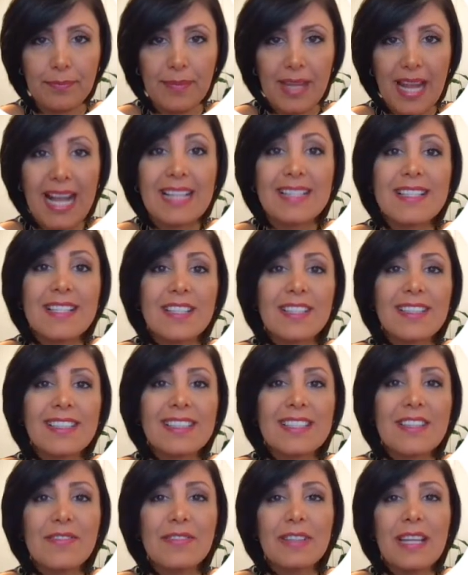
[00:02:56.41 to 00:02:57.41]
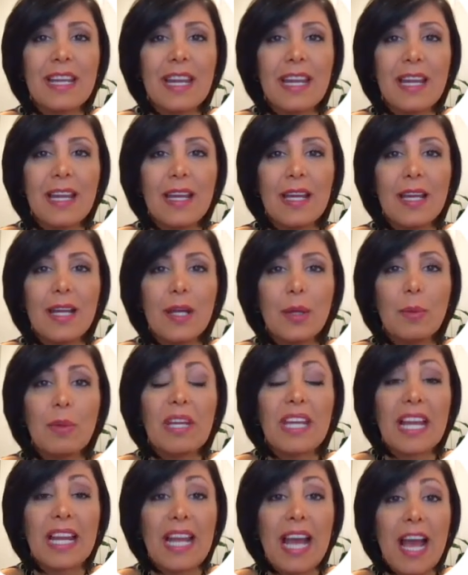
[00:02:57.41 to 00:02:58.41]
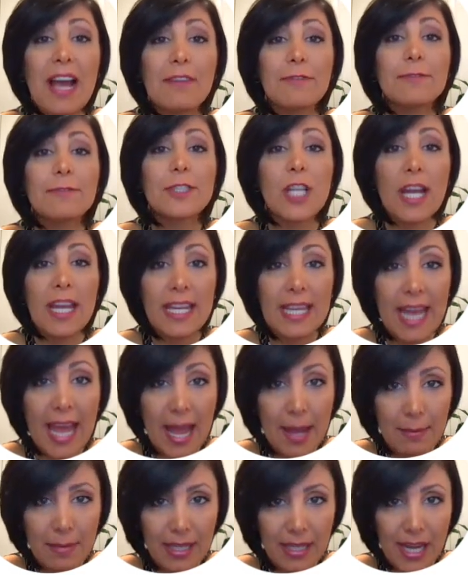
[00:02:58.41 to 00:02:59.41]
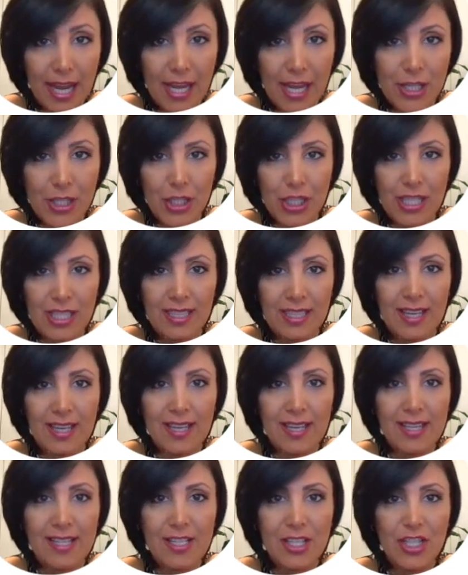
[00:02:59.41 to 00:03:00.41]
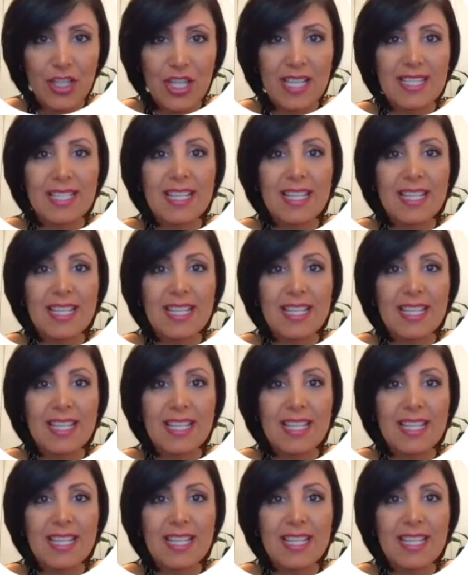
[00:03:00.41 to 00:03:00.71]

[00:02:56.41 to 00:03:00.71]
Alternatively, we can have dynamic hashing, such as